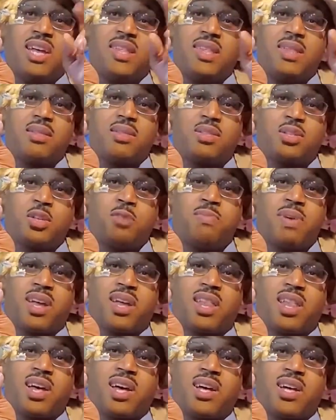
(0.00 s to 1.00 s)
It's the two big
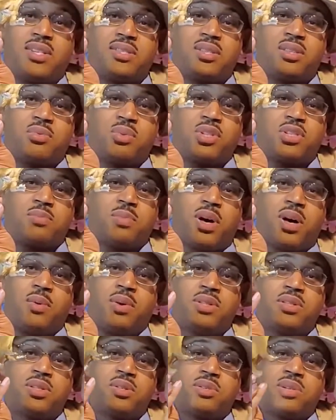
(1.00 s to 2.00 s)
claws, the three small
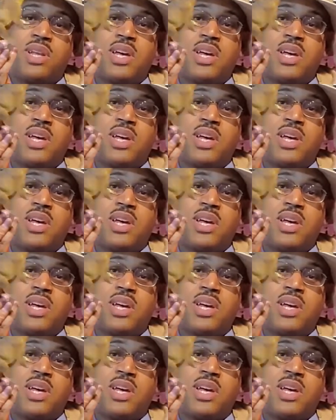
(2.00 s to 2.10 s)
ones, a little